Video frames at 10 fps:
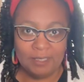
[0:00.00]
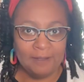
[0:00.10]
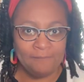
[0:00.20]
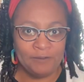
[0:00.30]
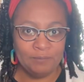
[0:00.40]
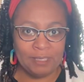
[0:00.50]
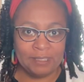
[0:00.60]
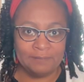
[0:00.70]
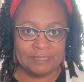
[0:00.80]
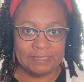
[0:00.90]
If you
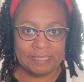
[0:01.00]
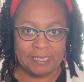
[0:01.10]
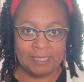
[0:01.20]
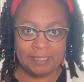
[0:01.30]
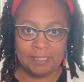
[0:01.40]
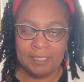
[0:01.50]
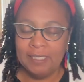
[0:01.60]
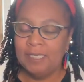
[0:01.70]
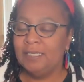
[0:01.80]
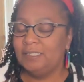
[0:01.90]
make a mistake,
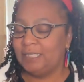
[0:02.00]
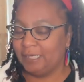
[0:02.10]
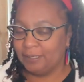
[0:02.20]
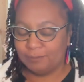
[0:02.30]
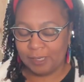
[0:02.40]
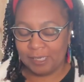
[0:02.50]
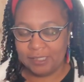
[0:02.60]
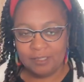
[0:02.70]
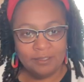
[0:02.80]
take a breath.